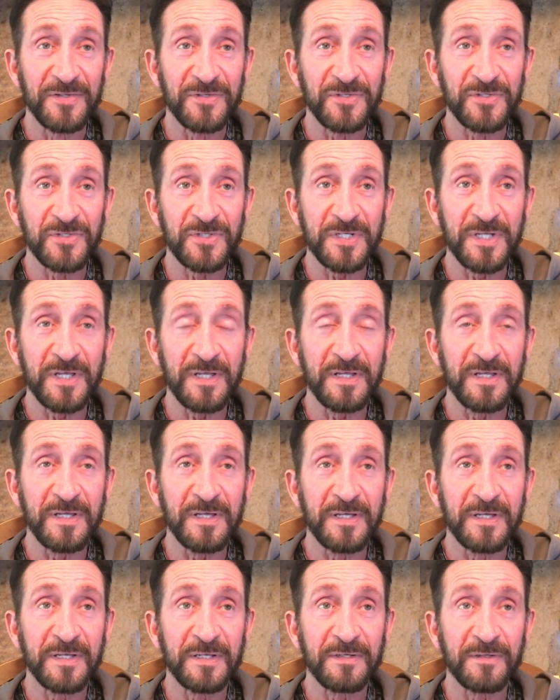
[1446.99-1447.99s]

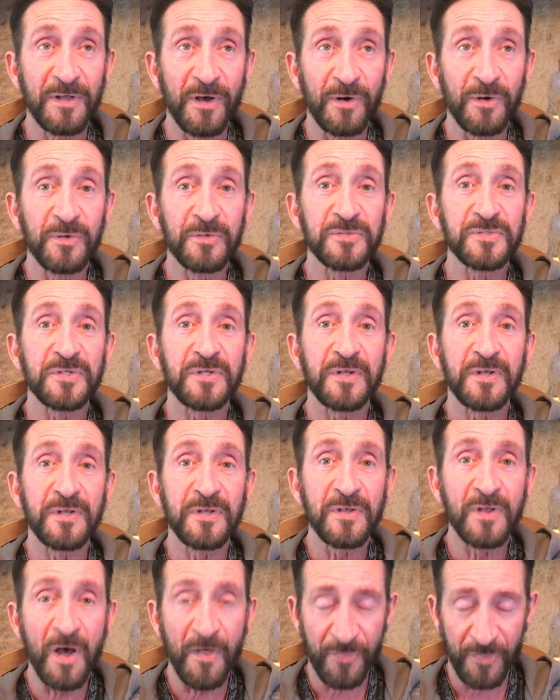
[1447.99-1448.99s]
She knows
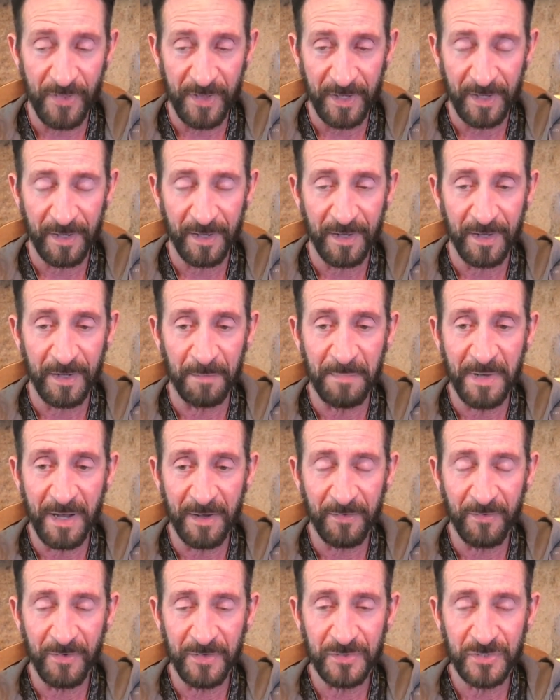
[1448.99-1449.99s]
nothing
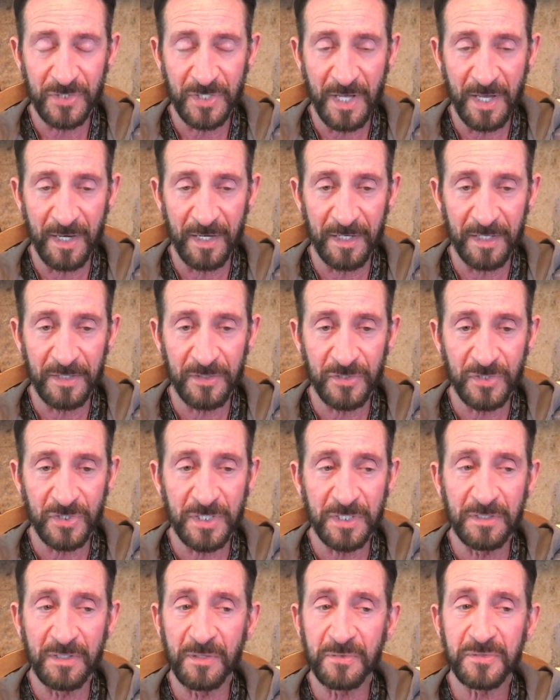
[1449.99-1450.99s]
about Christianity.
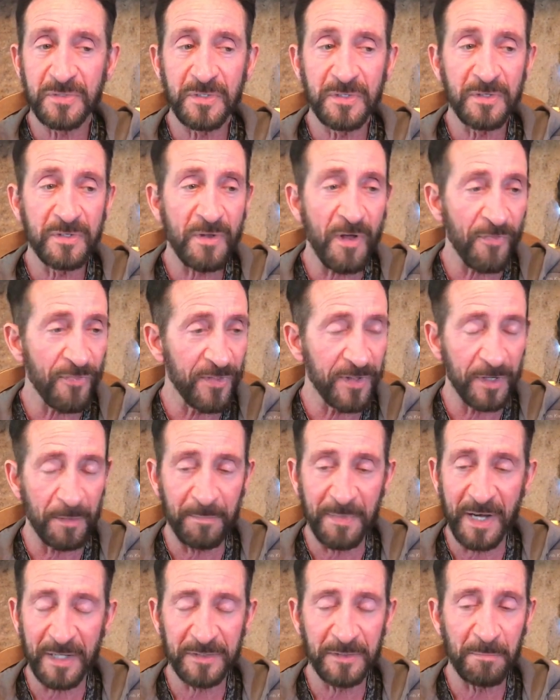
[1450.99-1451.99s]
She knows nothing
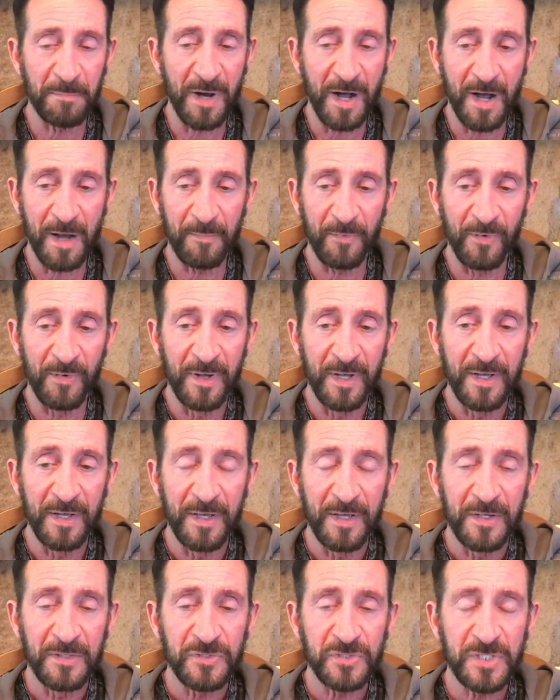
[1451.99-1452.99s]
about the Bible.
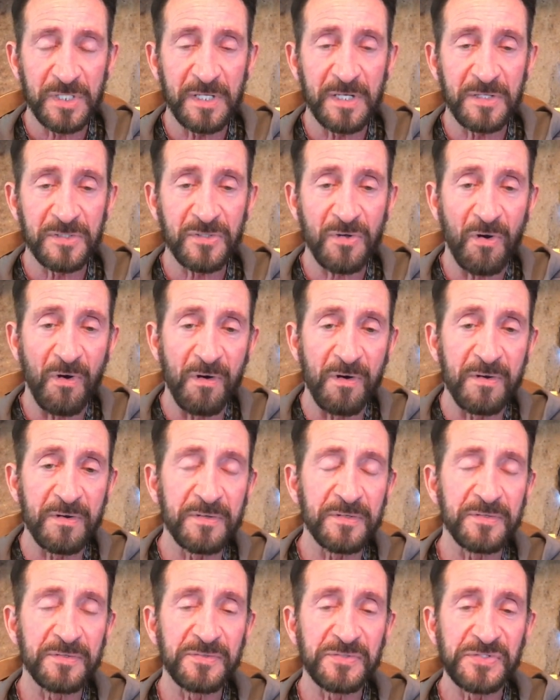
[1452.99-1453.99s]
She has
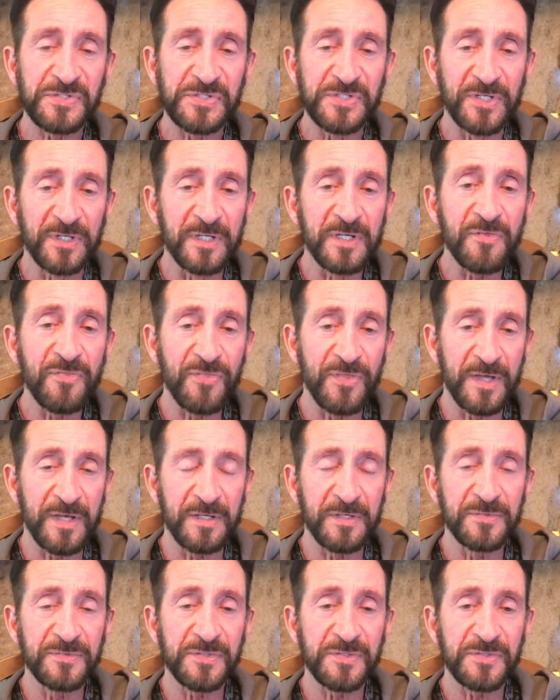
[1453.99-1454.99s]
heard silly
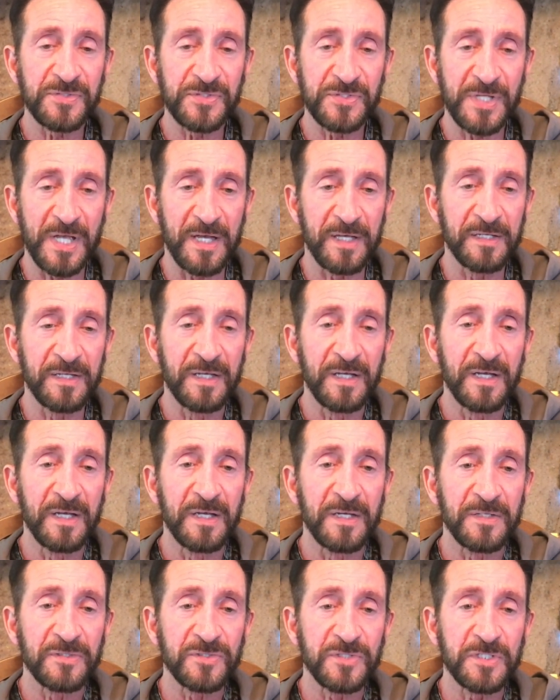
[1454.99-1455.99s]
things said
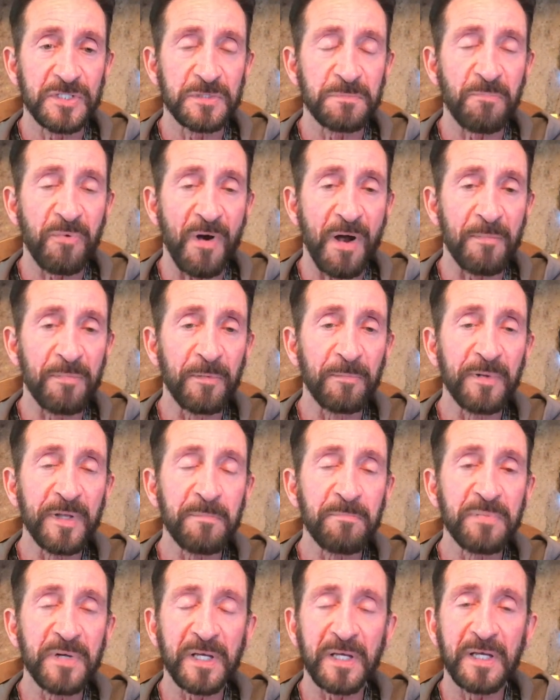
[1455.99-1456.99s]
she's
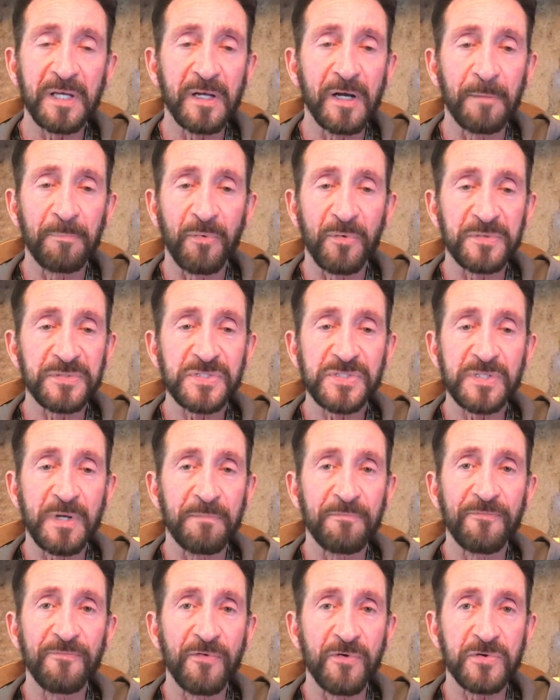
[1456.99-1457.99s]
probably picking up on
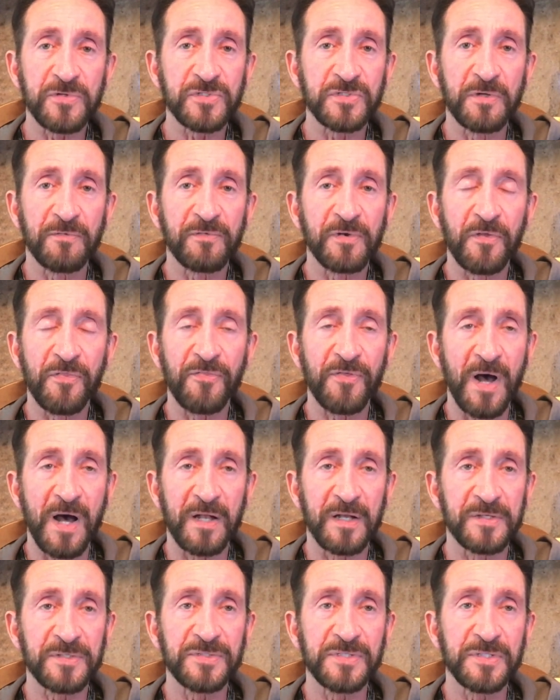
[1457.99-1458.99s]
some version of
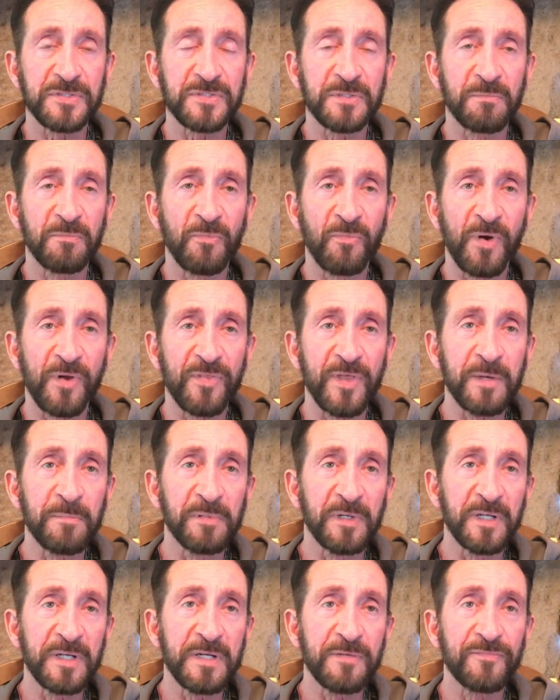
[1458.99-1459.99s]
Catholicism where they
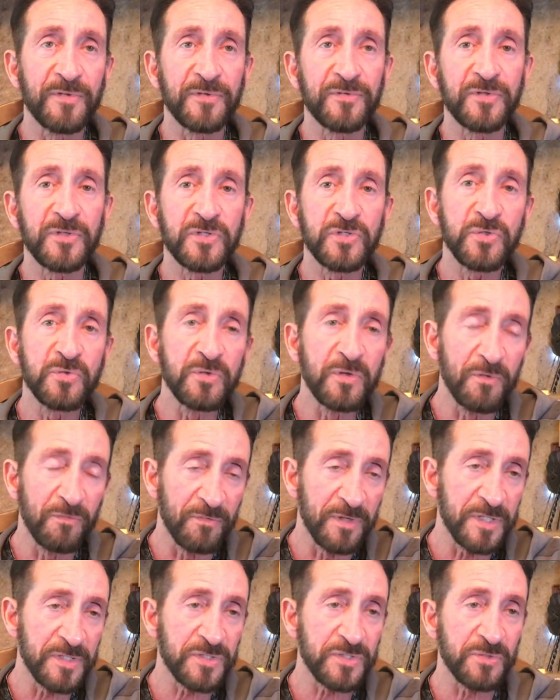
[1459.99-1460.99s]
believe that the
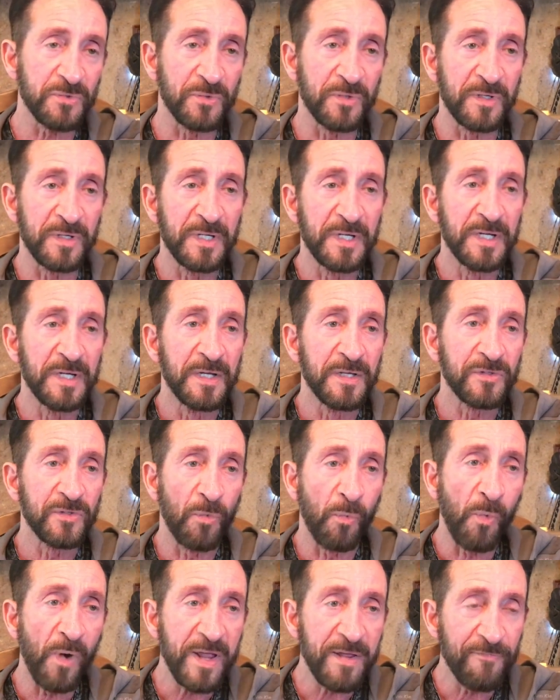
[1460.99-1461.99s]
Eucharist or
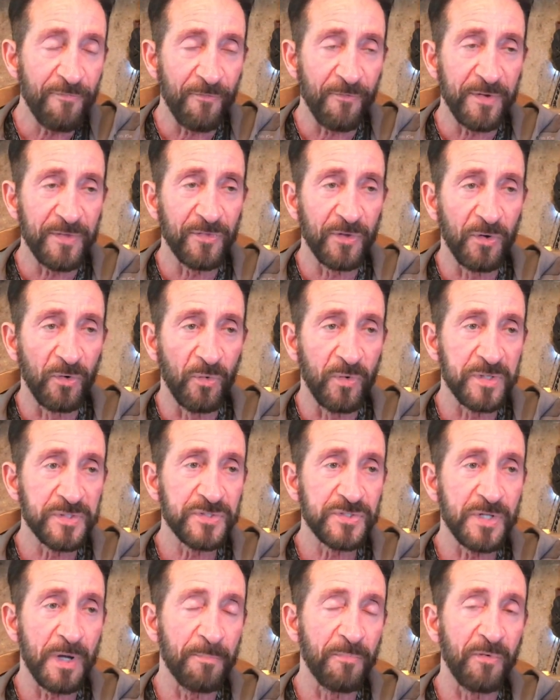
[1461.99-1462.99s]
the wafer in the
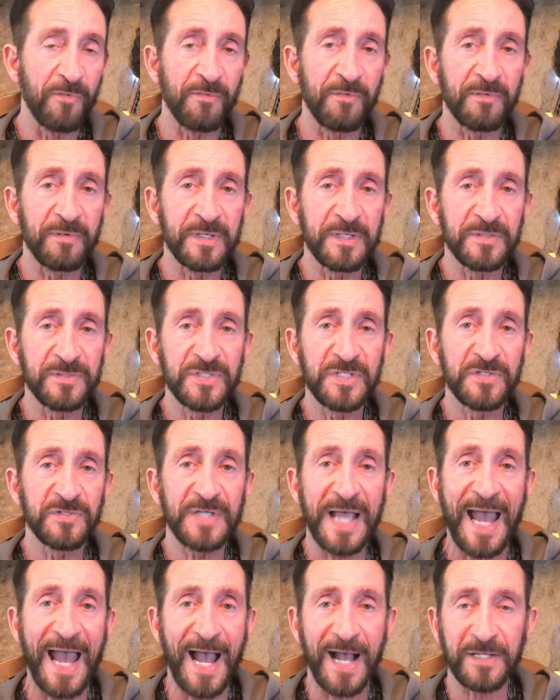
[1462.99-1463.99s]
Lord's Supper is
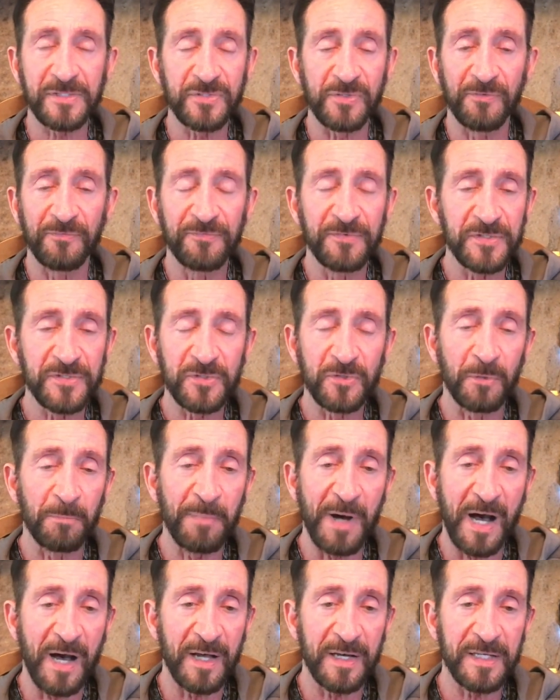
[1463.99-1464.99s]
his actual physical
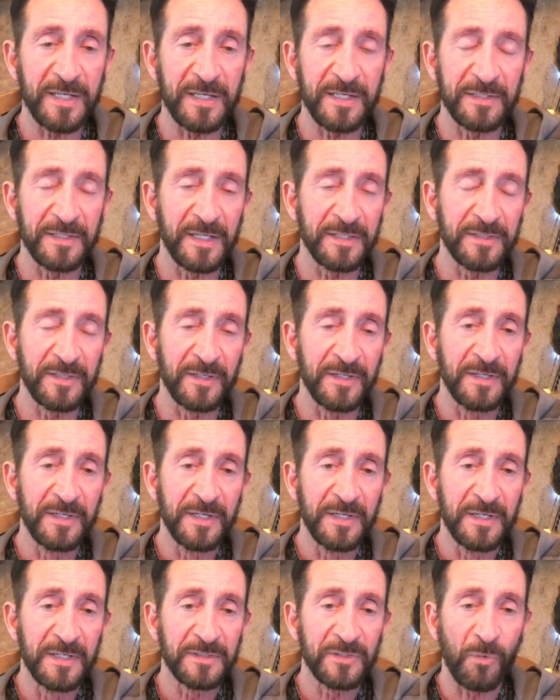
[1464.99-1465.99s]
body and that the,
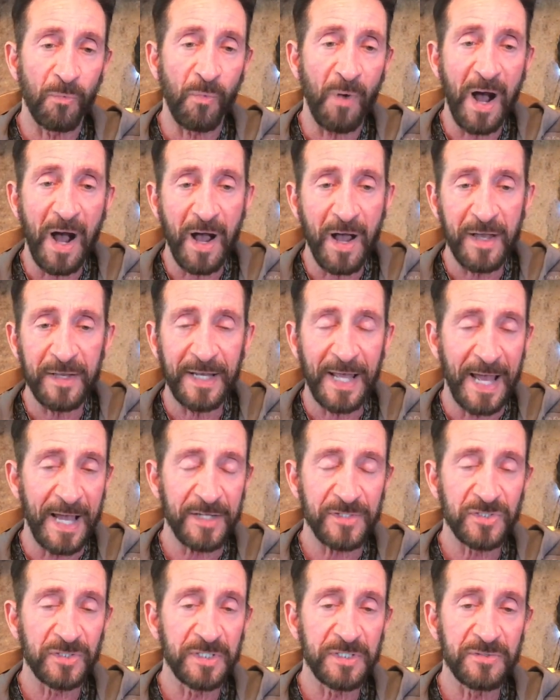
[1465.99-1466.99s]
the wine
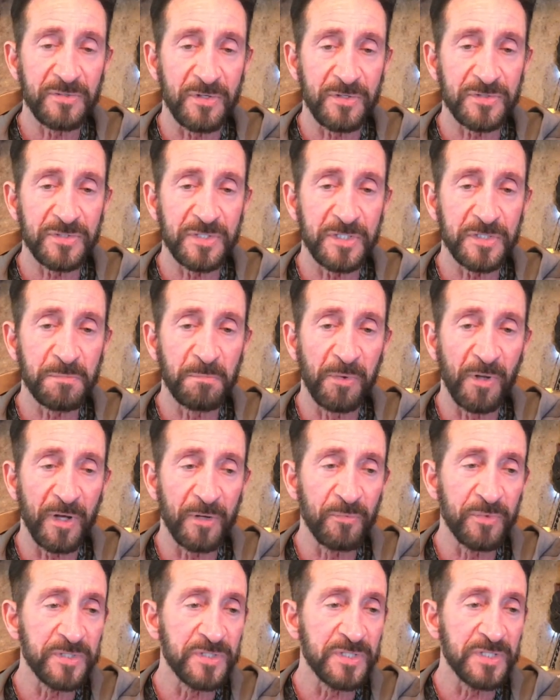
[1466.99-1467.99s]
actually turns to his
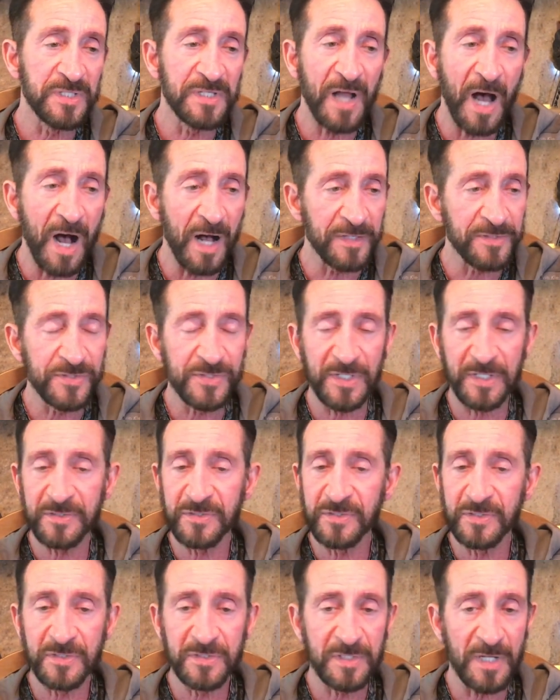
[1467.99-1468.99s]
blood, which is
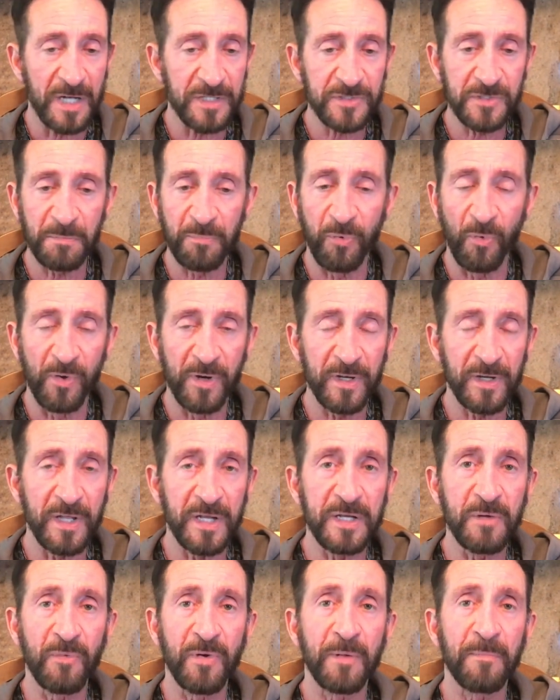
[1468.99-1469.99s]
nonsense that's not supported
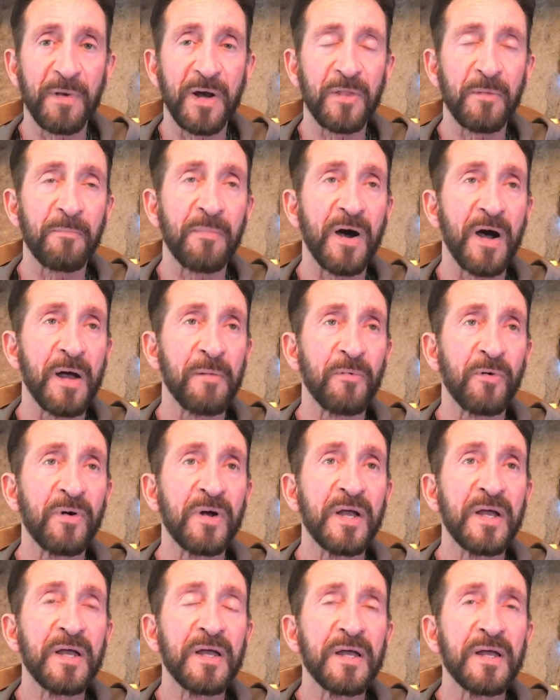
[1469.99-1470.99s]
anywhere by the Bible.